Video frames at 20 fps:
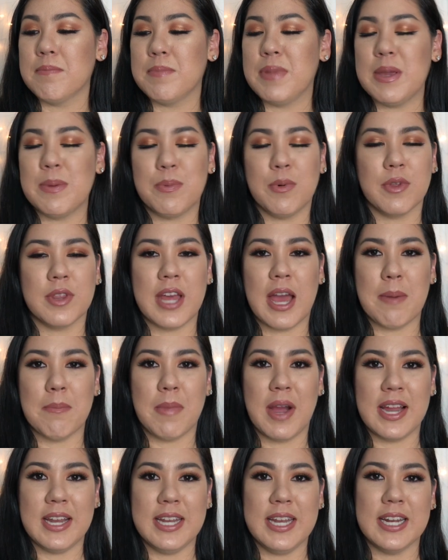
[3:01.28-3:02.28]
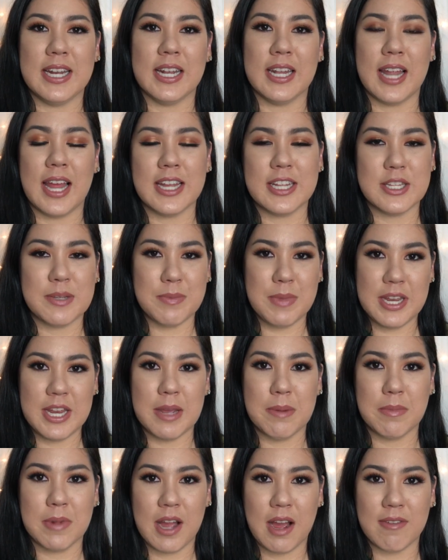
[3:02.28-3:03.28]
people that might need a light to
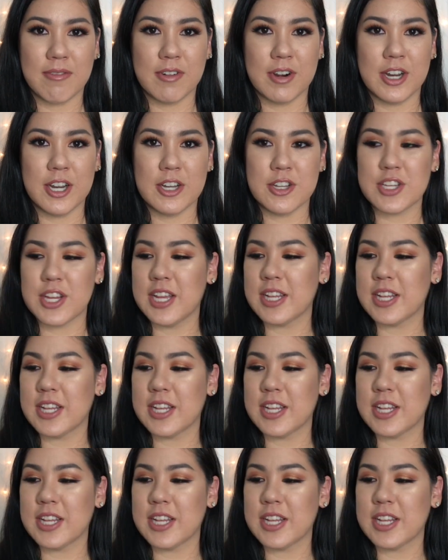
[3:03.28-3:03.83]
medium coverage.